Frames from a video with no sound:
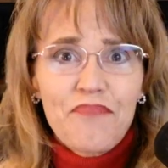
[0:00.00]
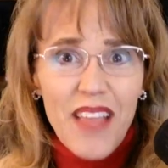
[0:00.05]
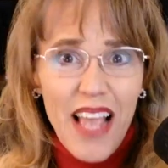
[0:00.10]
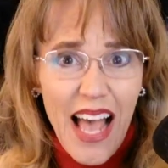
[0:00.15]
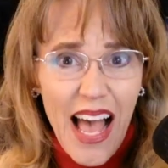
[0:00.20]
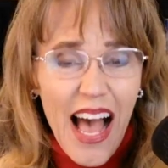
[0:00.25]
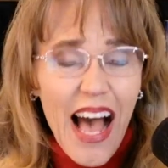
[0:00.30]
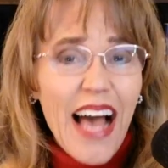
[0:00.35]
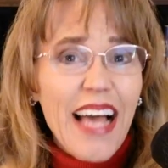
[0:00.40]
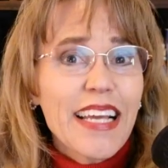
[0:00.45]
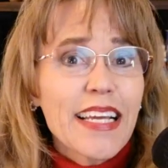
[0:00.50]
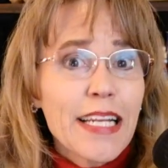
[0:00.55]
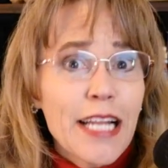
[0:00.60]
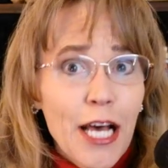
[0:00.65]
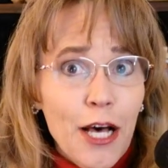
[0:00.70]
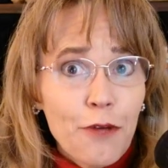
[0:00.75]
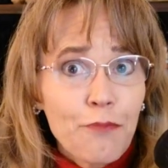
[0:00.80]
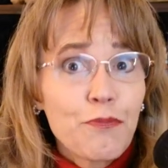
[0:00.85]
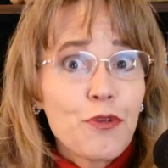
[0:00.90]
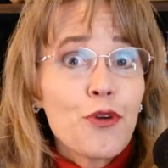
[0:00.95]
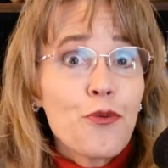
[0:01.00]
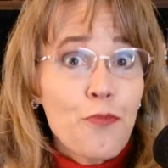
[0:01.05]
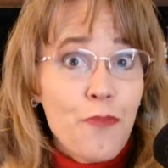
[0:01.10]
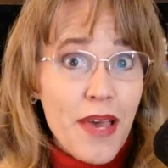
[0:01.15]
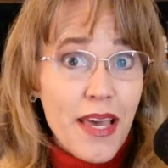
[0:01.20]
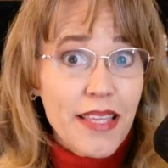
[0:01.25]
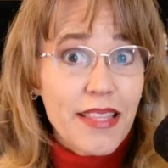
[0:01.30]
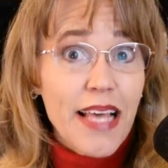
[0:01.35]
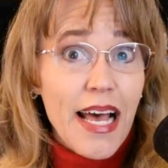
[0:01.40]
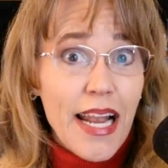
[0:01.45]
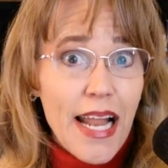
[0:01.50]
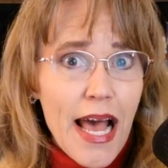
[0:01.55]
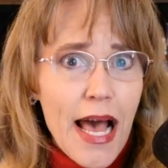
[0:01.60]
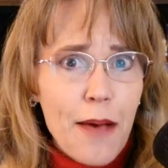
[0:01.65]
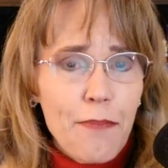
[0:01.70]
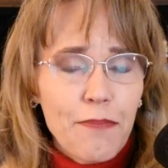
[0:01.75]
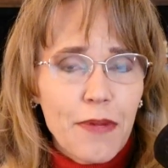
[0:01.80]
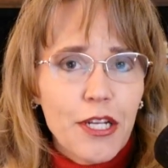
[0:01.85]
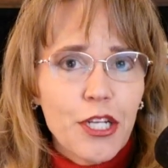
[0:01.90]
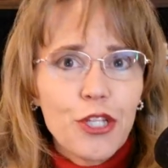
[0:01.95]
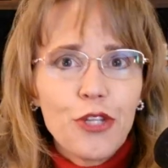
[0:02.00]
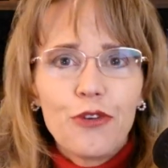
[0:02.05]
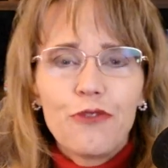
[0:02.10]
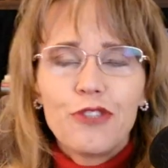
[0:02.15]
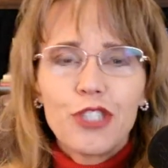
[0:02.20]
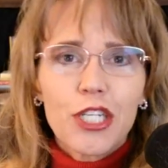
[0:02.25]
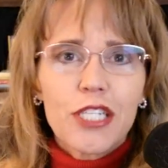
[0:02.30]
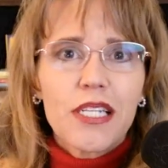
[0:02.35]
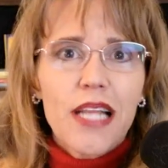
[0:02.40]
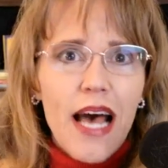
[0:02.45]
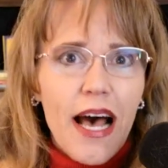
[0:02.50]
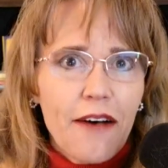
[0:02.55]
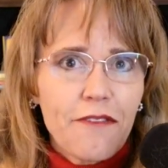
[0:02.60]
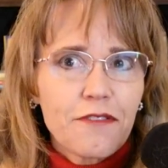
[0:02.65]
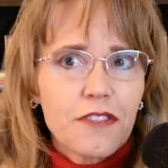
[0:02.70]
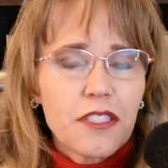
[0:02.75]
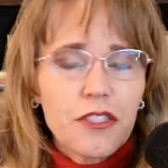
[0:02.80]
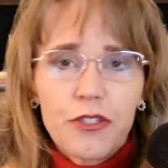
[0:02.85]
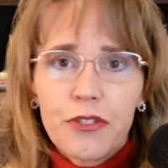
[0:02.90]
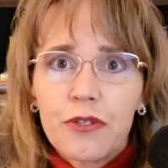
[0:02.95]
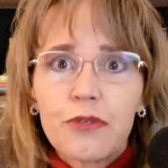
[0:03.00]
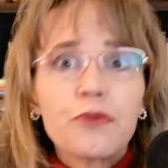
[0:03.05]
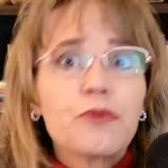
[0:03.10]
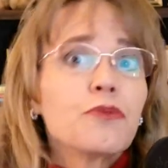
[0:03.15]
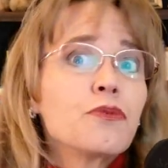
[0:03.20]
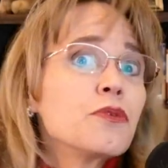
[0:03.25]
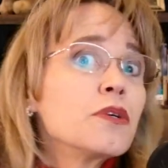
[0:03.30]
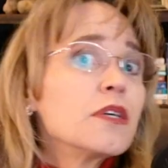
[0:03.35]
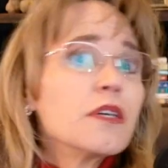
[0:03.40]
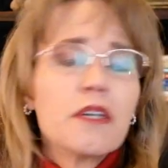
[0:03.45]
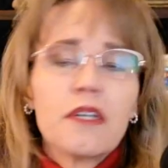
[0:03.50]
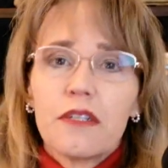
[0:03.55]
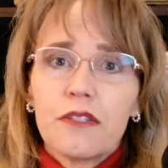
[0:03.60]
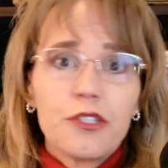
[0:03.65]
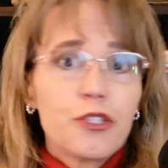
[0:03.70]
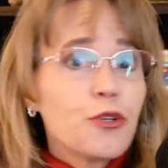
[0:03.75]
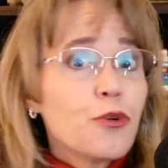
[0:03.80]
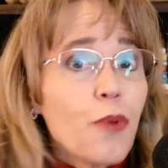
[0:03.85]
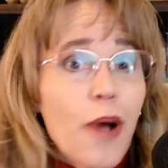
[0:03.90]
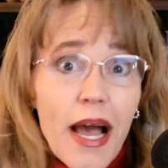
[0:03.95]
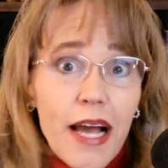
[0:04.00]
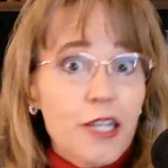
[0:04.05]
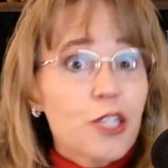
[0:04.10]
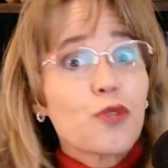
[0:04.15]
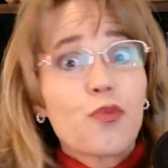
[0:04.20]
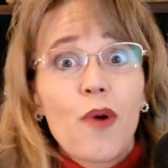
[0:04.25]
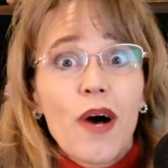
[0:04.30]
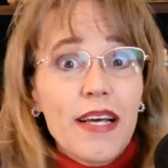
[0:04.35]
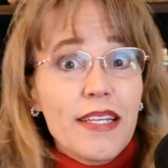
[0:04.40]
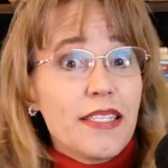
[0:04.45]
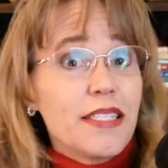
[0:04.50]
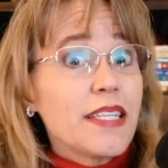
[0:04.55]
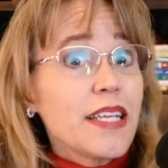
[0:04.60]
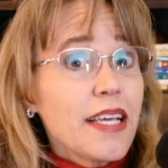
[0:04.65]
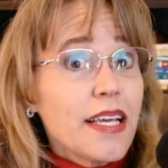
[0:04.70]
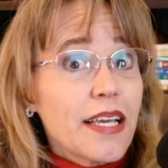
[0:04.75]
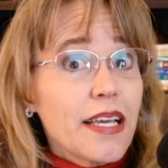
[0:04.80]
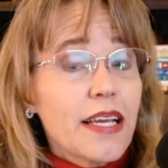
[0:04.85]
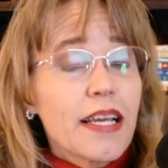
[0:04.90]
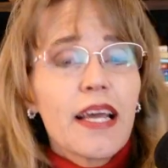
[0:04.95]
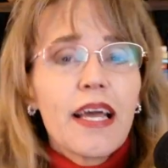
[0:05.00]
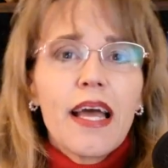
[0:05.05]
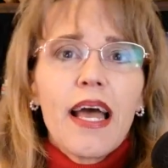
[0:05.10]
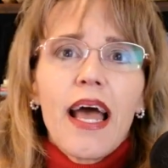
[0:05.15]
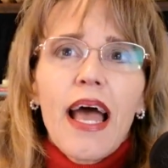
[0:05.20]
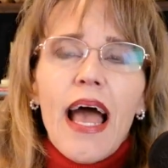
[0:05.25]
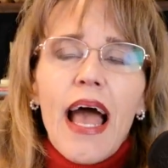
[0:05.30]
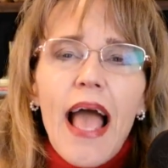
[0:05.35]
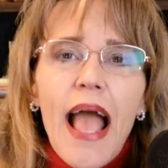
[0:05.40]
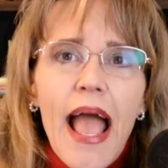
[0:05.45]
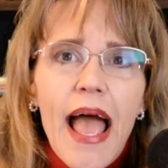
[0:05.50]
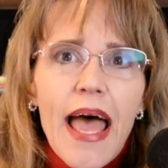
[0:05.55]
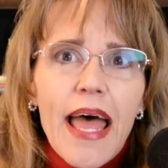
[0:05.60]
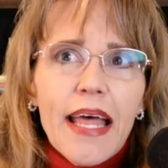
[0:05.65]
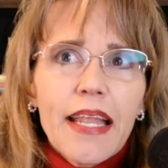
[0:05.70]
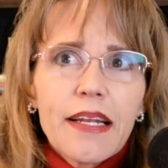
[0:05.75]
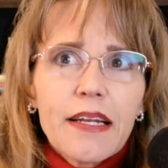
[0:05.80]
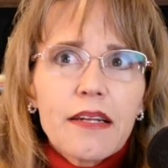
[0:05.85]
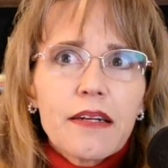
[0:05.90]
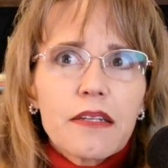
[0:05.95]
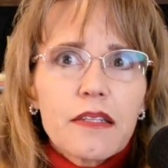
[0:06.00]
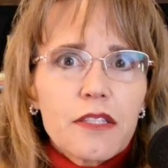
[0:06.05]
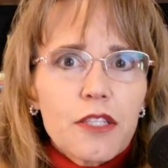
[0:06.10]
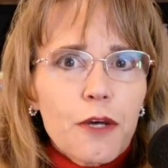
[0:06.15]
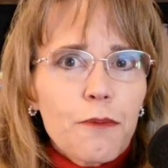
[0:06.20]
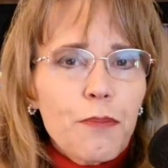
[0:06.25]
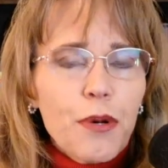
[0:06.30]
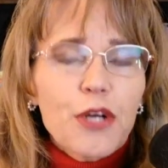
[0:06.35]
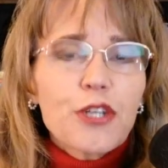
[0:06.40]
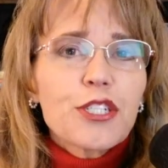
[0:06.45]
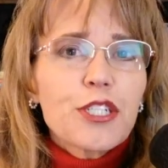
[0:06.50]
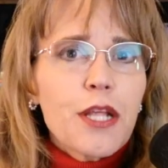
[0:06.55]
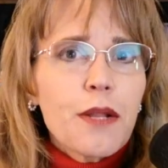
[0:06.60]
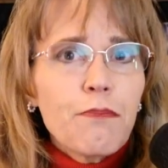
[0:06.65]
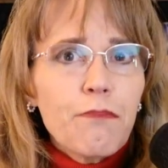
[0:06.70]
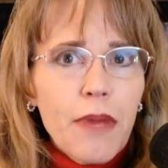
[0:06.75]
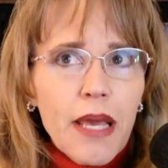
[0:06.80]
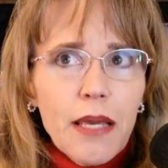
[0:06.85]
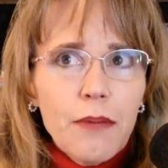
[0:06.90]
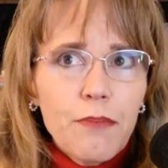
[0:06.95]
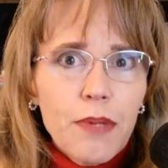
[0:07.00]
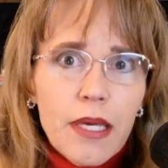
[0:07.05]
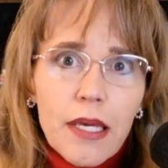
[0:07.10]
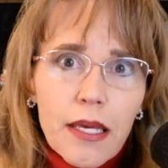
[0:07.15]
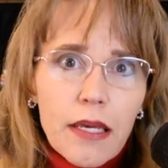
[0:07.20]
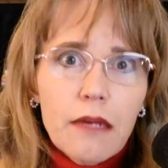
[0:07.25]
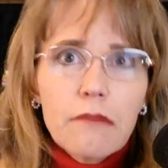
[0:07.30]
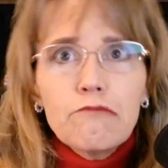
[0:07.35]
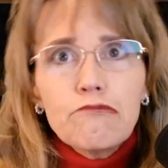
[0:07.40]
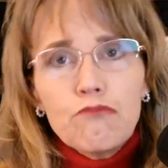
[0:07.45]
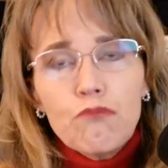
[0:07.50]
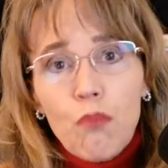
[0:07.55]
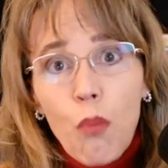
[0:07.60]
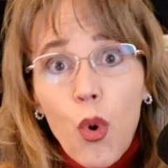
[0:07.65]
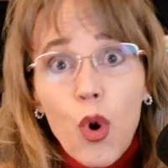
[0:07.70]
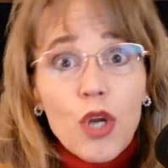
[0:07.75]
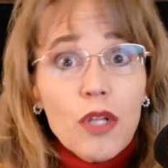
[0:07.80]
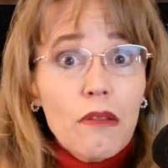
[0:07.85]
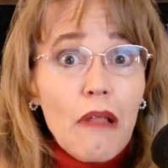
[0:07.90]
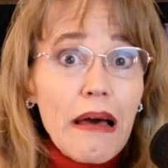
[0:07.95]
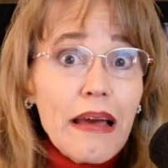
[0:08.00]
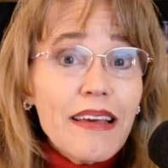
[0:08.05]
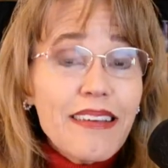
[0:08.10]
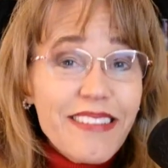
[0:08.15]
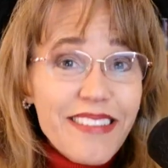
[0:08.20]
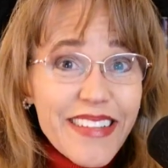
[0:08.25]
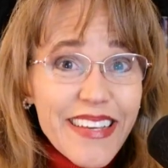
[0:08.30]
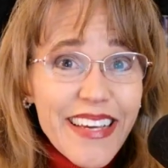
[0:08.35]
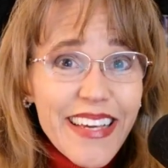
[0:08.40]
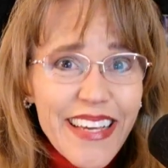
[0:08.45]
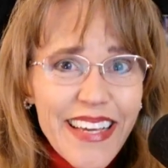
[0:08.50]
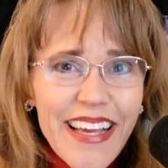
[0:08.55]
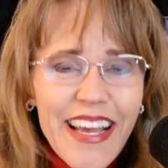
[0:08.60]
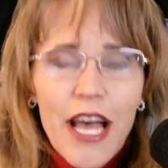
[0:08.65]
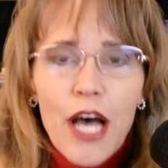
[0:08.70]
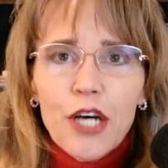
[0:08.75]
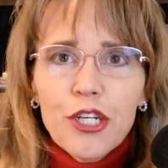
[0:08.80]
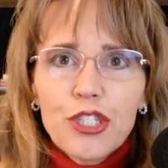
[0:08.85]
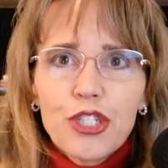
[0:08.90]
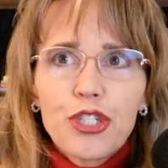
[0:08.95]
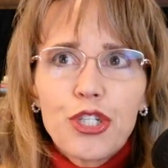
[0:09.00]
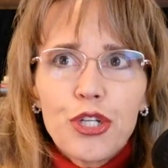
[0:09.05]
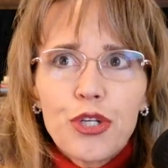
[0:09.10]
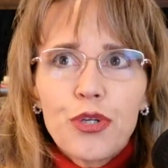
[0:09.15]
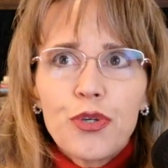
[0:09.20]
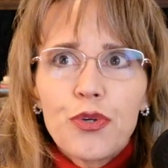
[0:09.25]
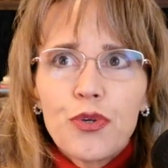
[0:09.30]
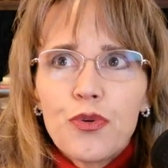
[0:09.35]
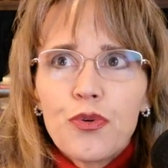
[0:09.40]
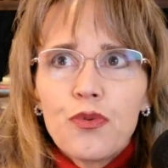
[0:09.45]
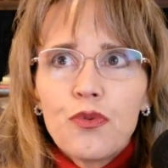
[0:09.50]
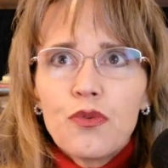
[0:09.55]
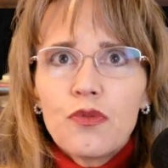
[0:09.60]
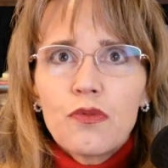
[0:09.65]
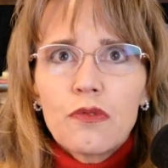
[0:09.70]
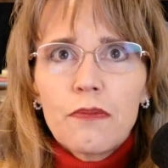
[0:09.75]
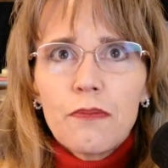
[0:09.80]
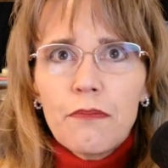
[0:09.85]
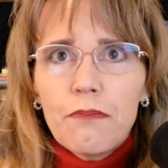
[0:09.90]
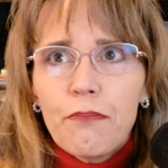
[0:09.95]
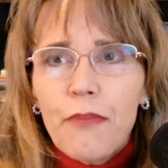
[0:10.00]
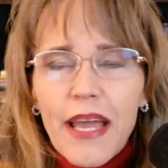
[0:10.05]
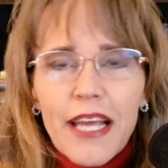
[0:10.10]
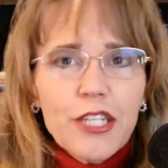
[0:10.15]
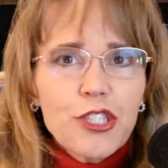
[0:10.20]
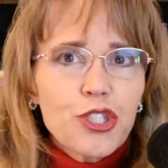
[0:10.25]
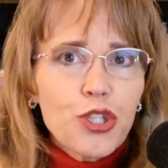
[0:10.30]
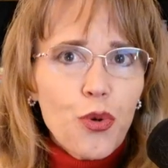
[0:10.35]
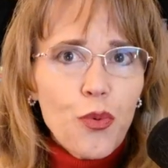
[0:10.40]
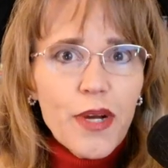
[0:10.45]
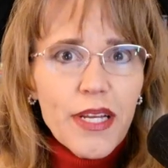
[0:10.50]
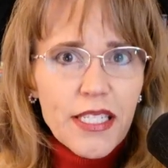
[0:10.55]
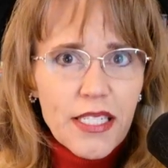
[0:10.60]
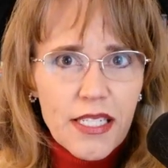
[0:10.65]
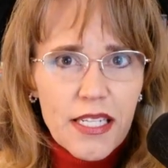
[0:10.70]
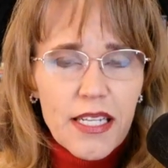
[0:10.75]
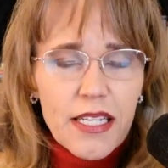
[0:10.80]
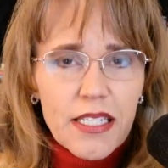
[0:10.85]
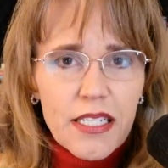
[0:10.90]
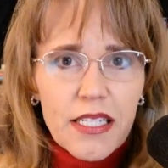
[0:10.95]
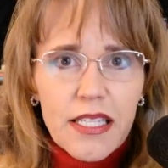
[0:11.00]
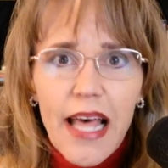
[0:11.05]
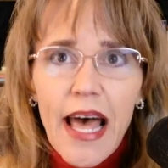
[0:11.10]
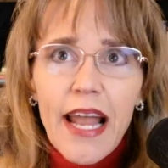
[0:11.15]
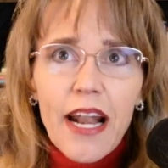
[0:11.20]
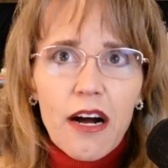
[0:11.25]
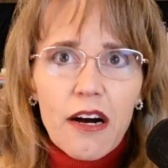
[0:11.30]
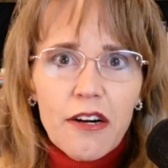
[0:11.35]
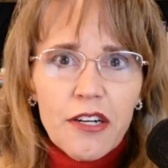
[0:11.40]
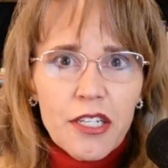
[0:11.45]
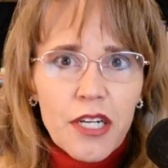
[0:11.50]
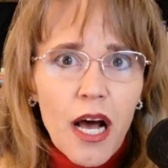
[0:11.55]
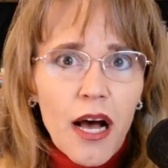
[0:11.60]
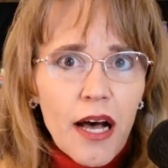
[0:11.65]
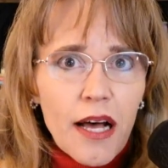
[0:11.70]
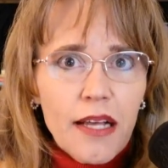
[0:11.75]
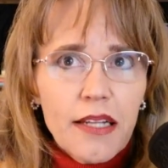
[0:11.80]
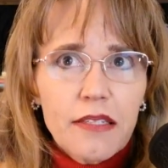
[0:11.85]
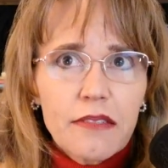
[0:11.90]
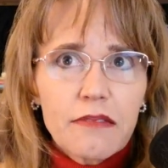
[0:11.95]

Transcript: I can help you make that happen. You just have to do X, Y, Z. And the person may be more likely to make choices that are not